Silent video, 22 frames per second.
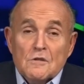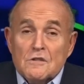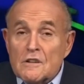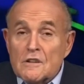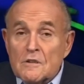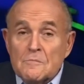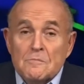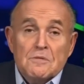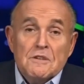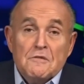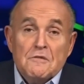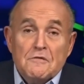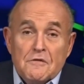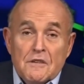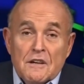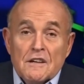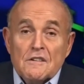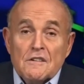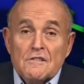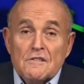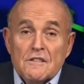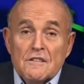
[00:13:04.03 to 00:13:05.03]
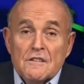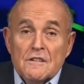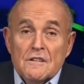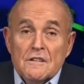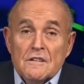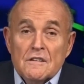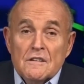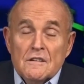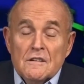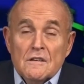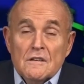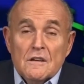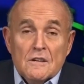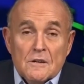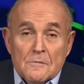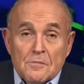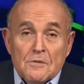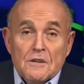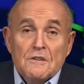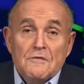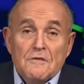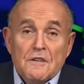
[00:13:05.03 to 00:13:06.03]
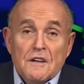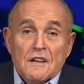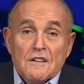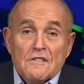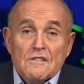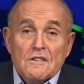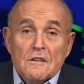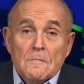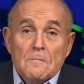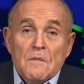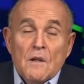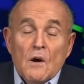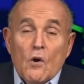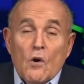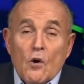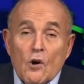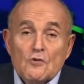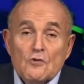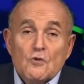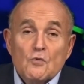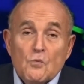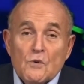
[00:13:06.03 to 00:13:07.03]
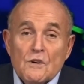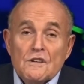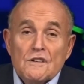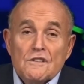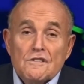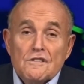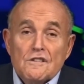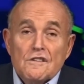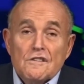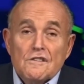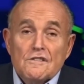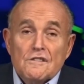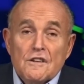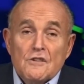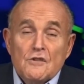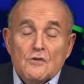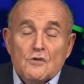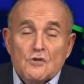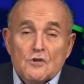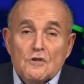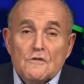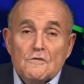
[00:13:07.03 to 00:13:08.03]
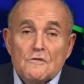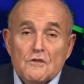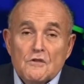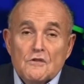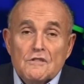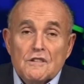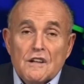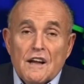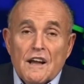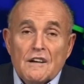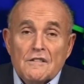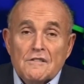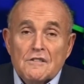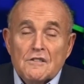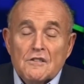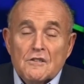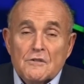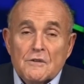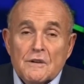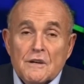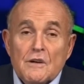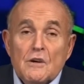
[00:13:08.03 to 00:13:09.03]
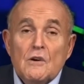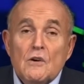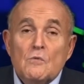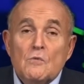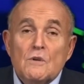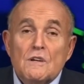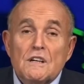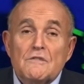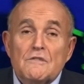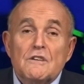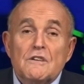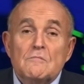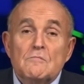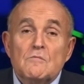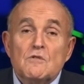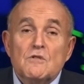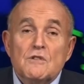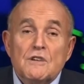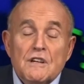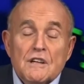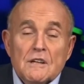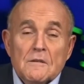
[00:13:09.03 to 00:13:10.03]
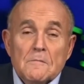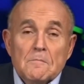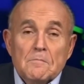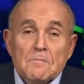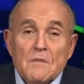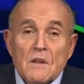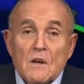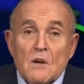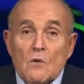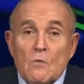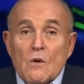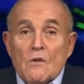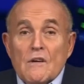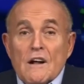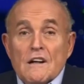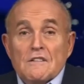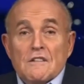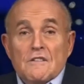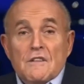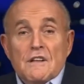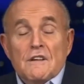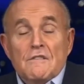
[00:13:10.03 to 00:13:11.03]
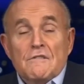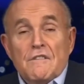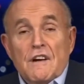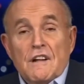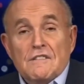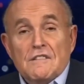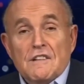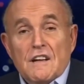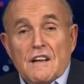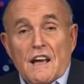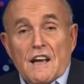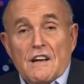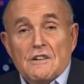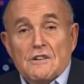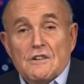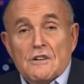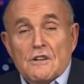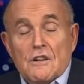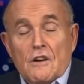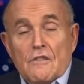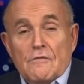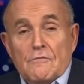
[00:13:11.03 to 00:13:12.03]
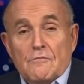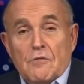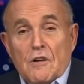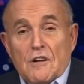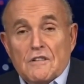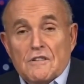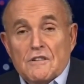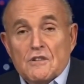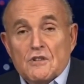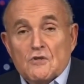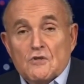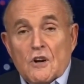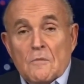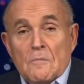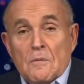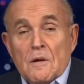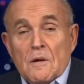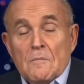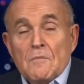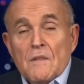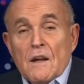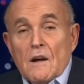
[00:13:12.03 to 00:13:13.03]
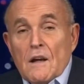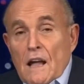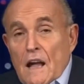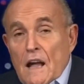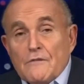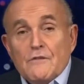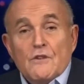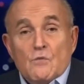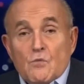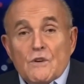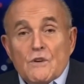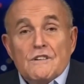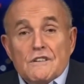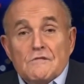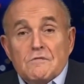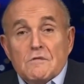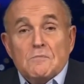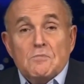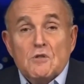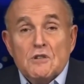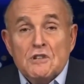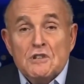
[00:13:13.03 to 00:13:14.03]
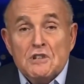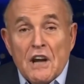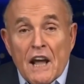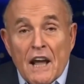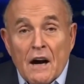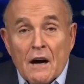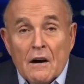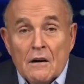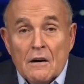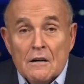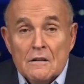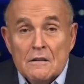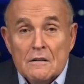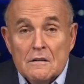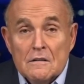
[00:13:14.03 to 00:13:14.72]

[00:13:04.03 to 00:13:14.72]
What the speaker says: was a complete fix. A complete fix. All the witnesses that you could have used against Hillary were given immunity. Whereas in the investigation of President Trump, every witness was put in jail.